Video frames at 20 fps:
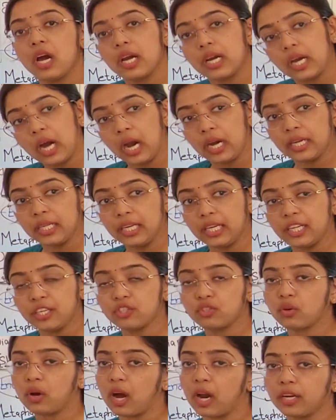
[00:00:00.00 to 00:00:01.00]

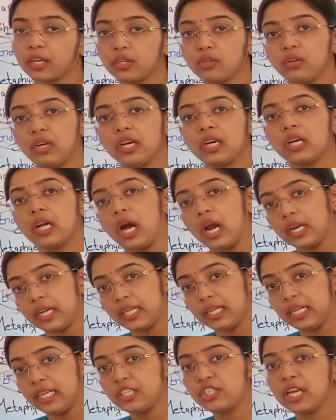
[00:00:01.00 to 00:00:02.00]
cartilage. So, articular
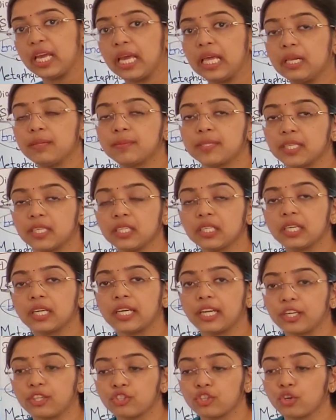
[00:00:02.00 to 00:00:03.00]
cartilage helps in
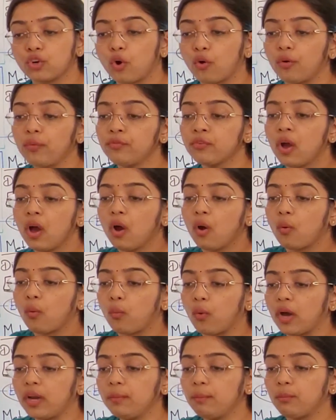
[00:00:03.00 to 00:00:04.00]
connection of
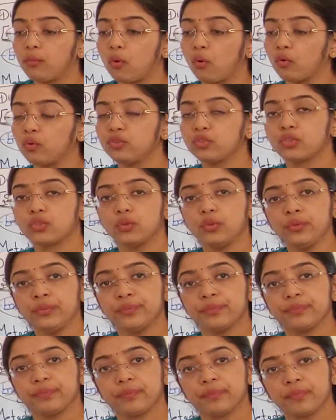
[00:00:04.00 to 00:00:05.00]
one bone
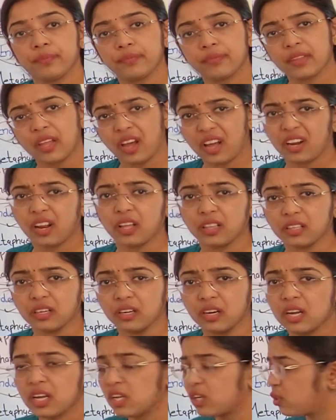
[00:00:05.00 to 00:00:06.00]
to
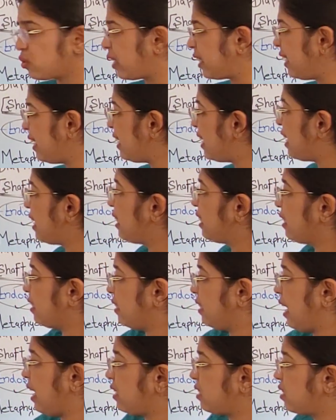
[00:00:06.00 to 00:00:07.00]
another. So, I think
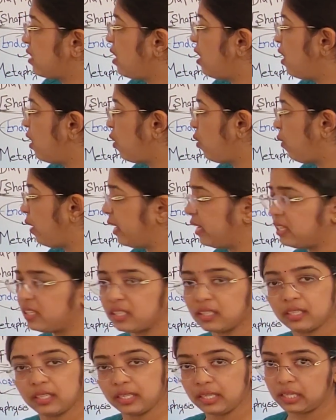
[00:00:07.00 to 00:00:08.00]
that's
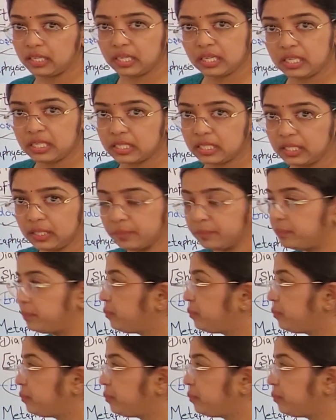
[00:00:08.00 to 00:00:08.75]
quite easy.